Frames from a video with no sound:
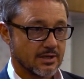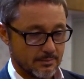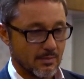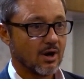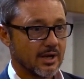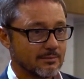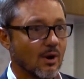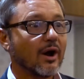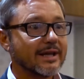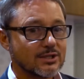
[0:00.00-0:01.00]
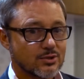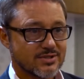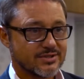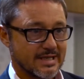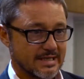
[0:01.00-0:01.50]
my
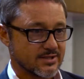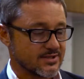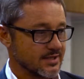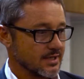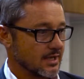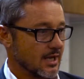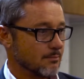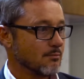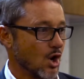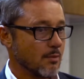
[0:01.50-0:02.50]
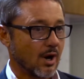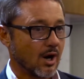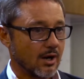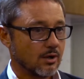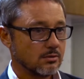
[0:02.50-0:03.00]
interest is
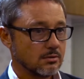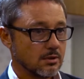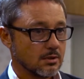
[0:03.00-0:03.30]
mobile,